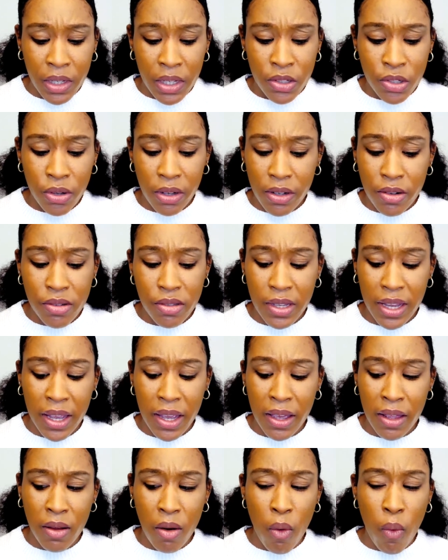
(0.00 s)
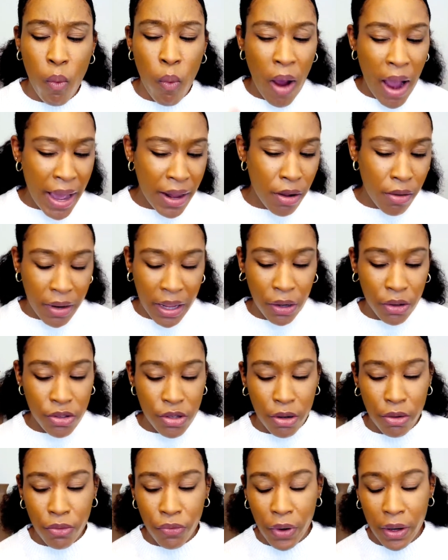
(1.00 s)
to understand why I don't like
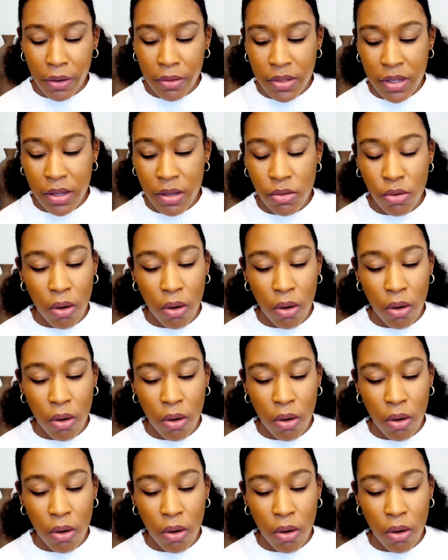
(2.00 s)
certain fragrances